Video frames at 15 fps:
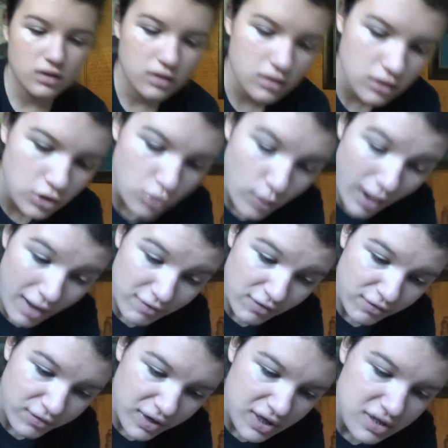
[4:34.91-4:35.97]
you have a
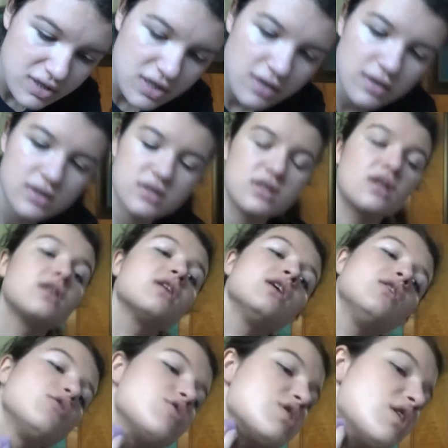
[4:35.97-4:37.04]
face and then suddenly
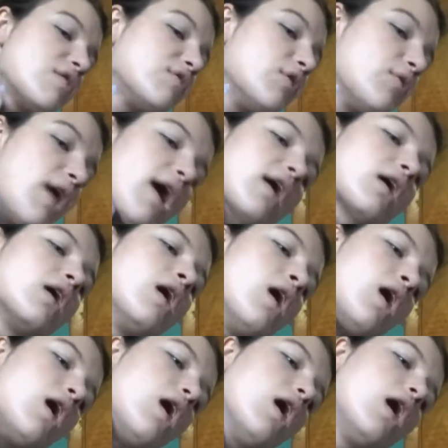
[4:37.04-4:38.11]
you just have no neck,
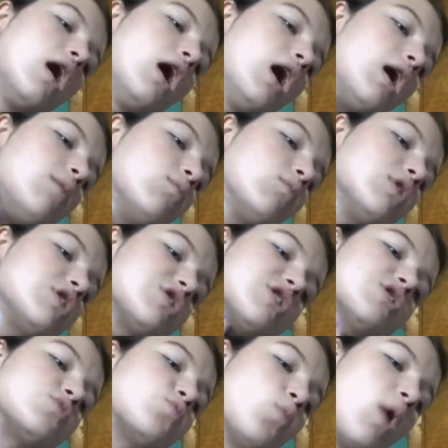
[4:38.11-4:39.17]
which
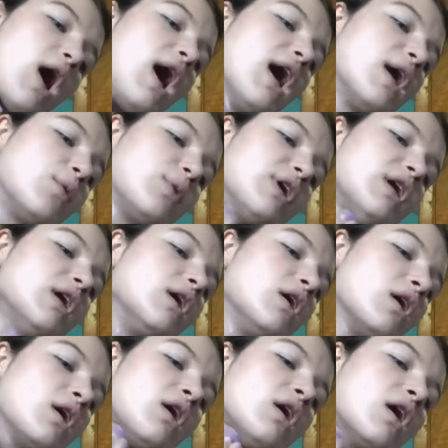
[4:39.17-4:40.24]
is why we
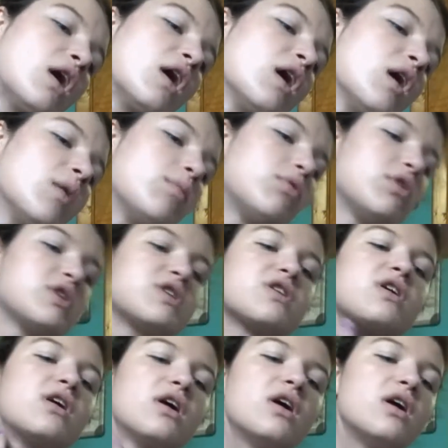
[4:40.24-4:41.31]
put
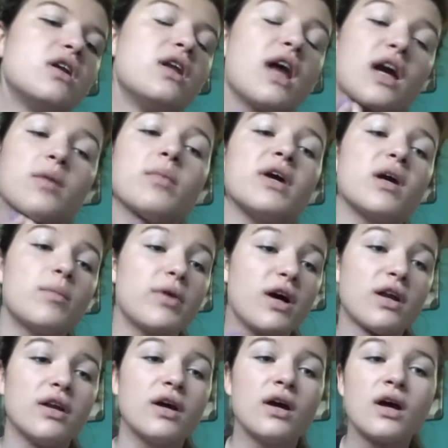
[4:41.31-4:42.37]
neck makeup
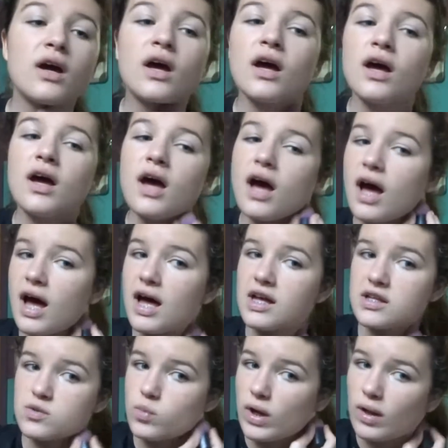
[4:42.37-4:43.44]
on
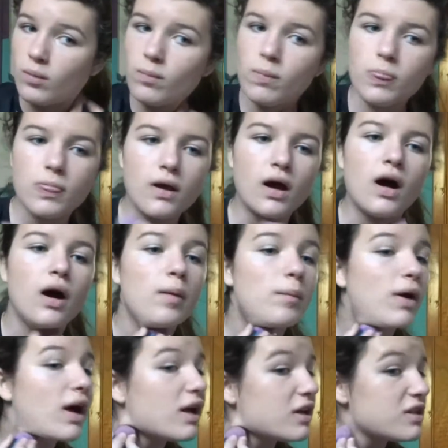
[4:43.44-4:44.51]
as well.
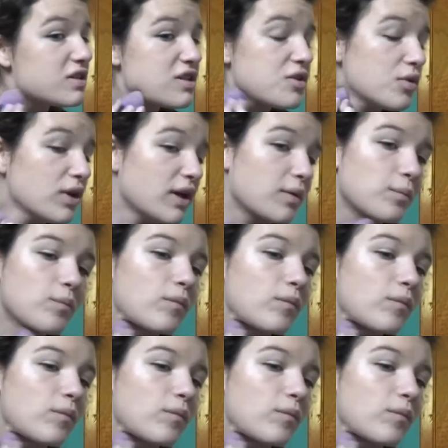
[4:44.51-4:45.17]
And it's annoying,